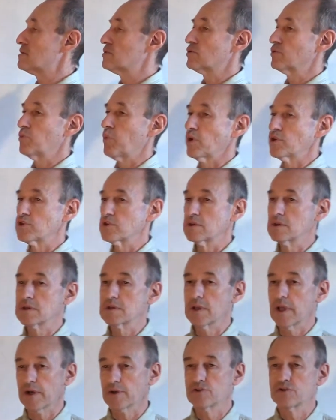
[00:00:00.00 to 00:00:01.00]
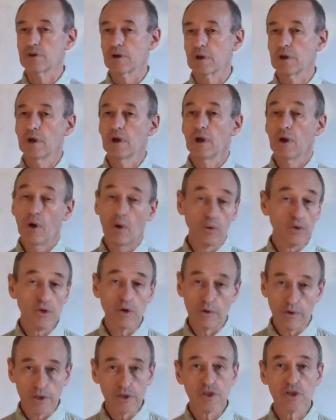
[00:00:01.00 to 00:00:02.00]
to watch this lecture,
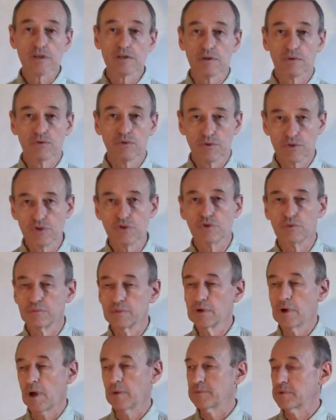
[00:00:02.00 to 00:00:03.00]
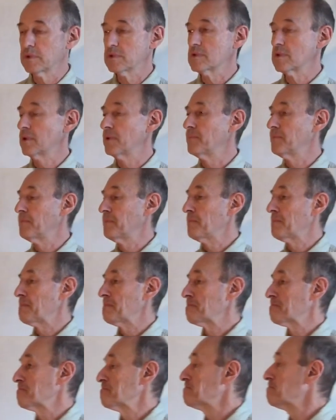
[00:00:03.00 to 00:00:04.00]
although it is on YouTube, obviously.
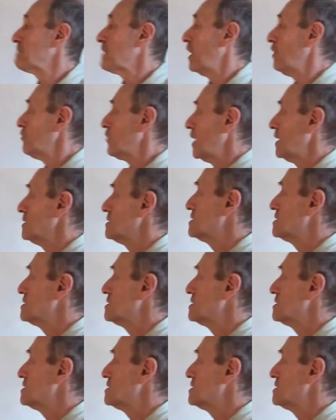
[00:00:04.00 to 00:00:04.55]
All right,